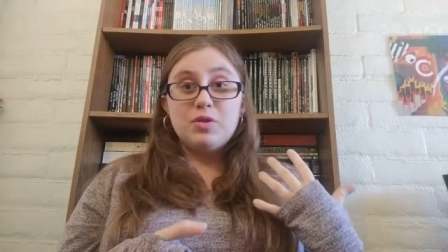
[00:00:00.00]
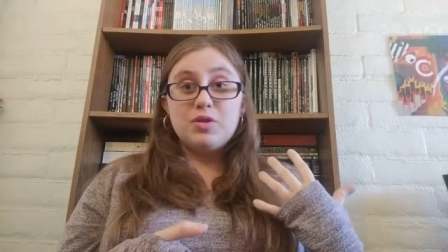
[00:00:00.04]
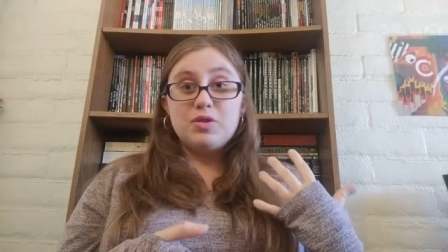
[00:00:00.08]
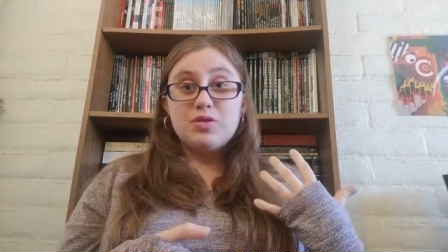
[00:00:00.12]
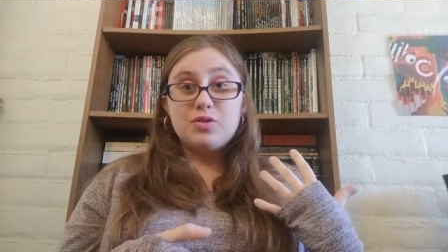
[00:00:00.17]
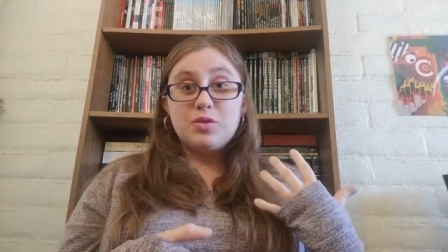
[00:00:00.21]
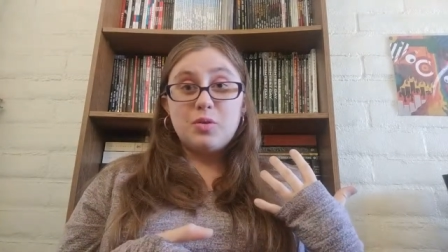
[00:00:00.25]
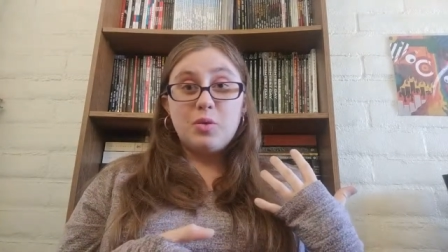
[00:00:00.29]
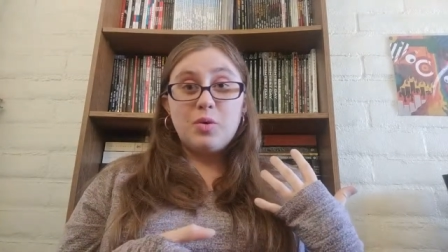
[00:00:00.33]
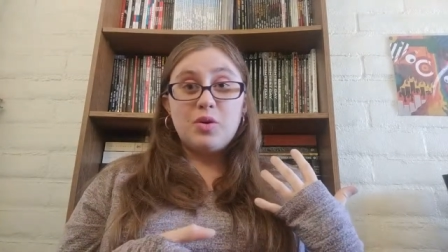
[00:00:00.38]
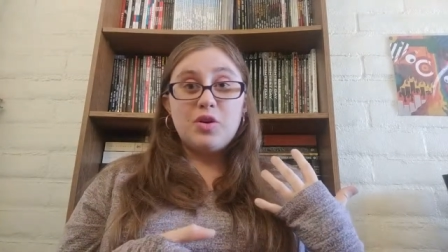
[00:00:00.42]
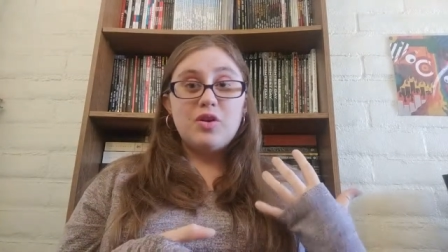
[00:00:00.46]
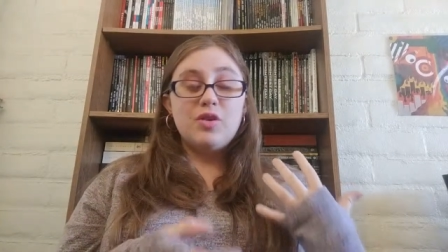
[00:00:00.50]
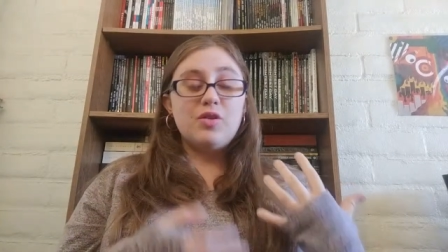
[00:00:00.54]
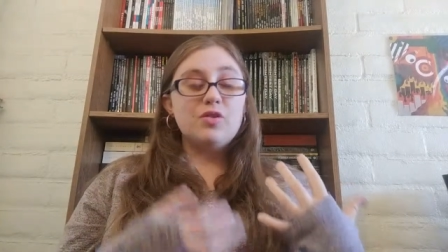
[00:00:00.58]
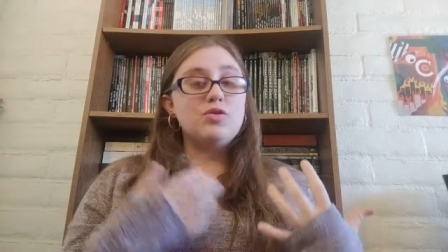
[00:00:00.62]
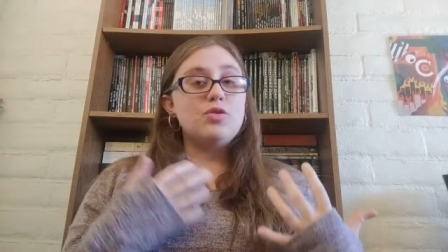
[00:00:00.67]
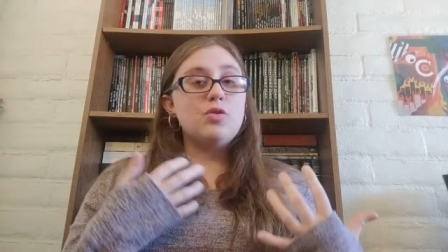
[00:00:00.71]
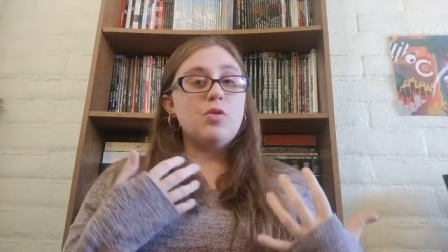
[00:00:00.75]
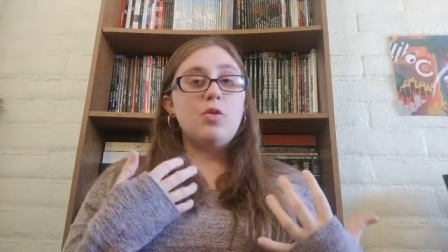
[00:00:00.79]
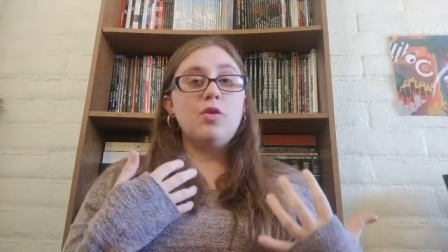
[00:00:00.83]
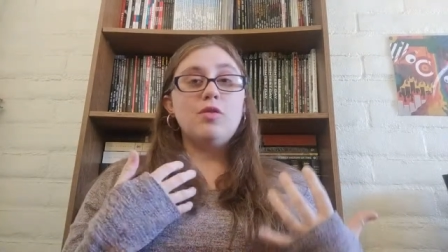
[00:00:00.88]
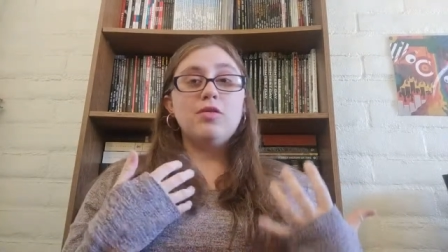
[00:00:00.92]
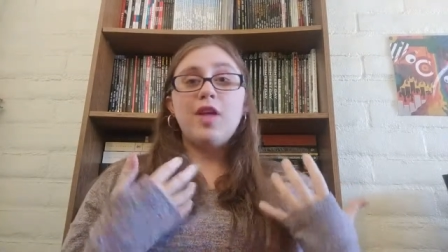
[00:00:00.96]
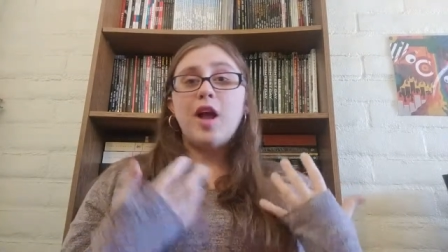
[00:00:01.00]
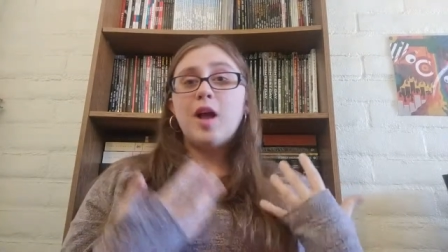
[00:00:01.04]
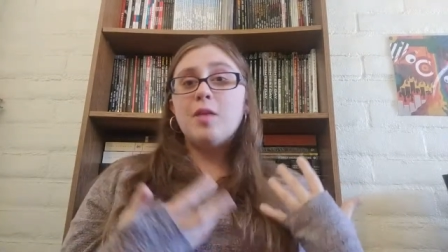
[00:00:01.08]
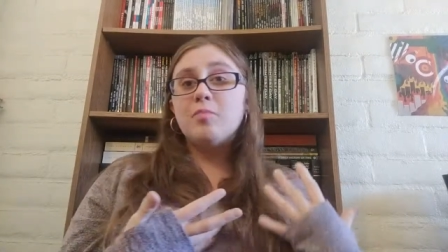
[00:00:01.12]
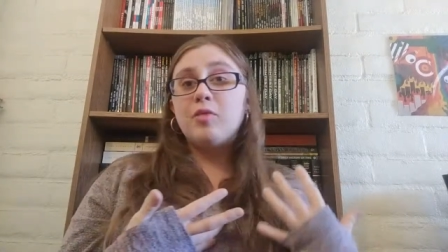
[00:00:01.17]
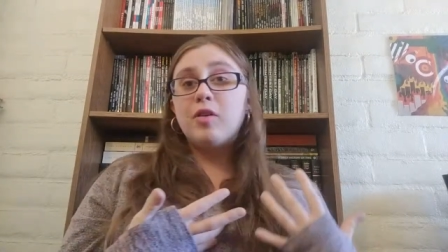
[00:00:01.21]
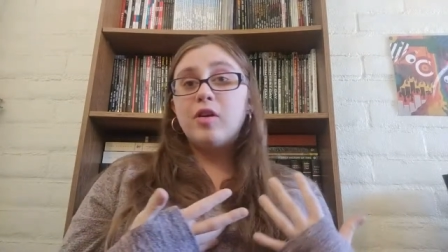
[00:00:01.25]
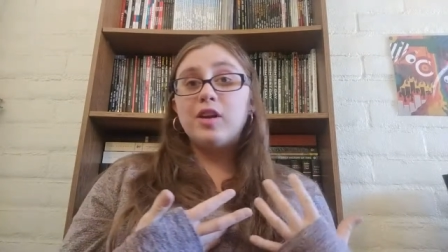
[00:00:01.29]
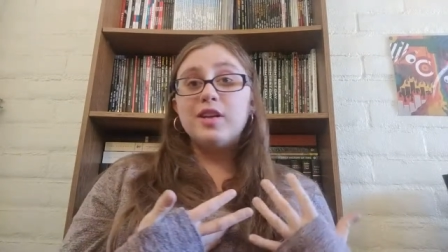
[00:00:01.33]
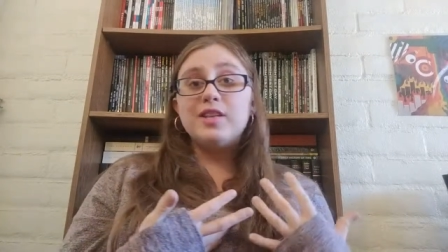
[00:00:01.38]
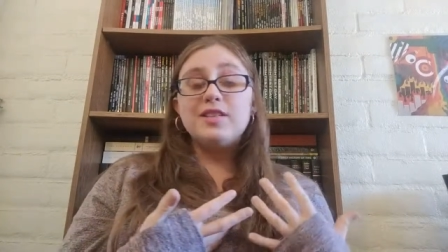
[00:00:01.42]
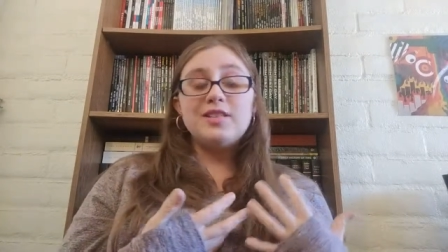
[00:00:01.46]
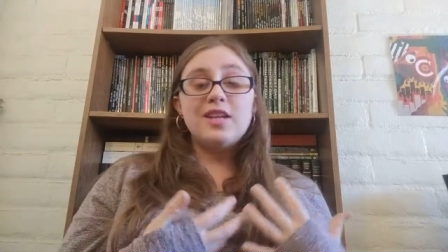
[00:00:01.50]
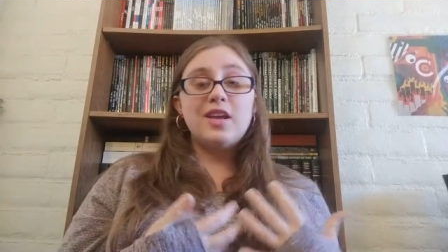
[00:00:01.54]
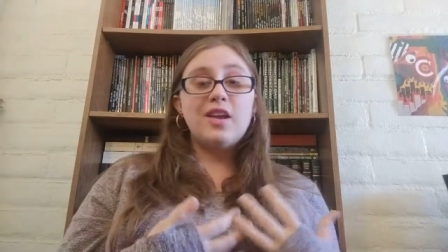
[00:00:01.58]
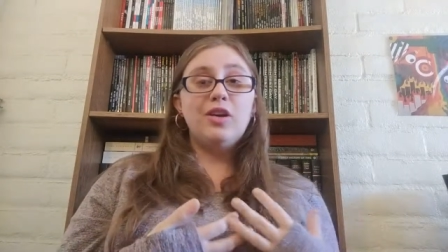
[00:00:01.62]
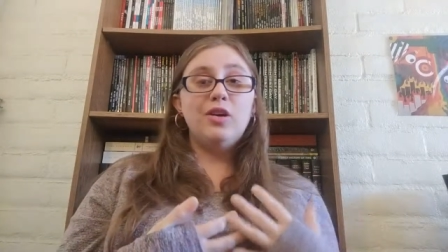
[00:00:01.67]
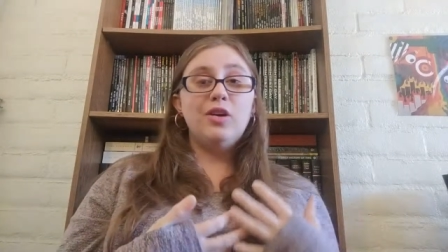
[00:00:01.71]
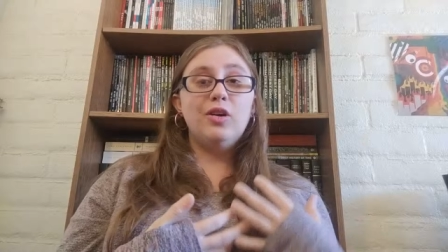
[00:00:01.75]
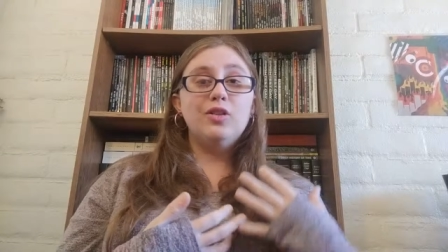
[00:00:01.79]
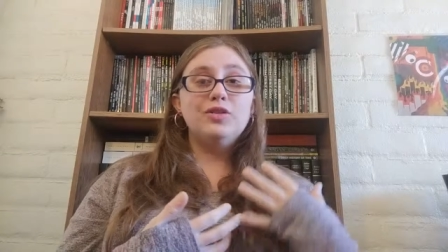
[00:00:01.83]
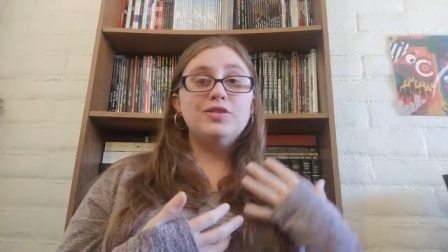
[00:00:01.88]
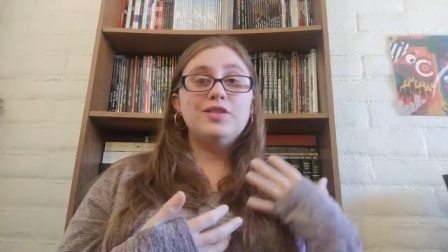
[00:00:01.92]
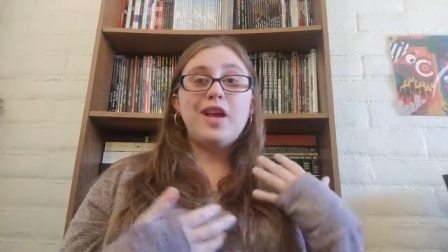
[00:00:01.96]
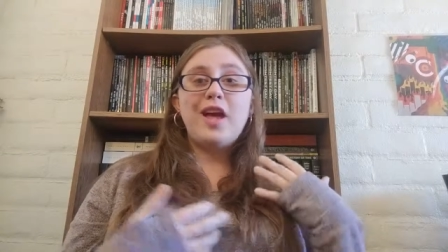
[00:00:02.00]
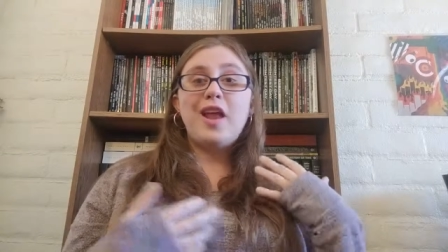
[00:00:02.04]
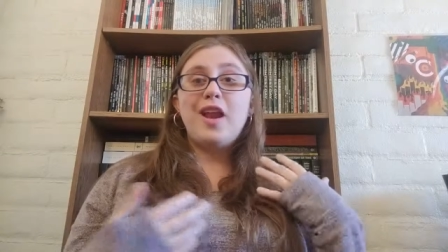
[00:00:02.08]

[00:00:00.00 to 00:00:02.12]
bookstores or library sales,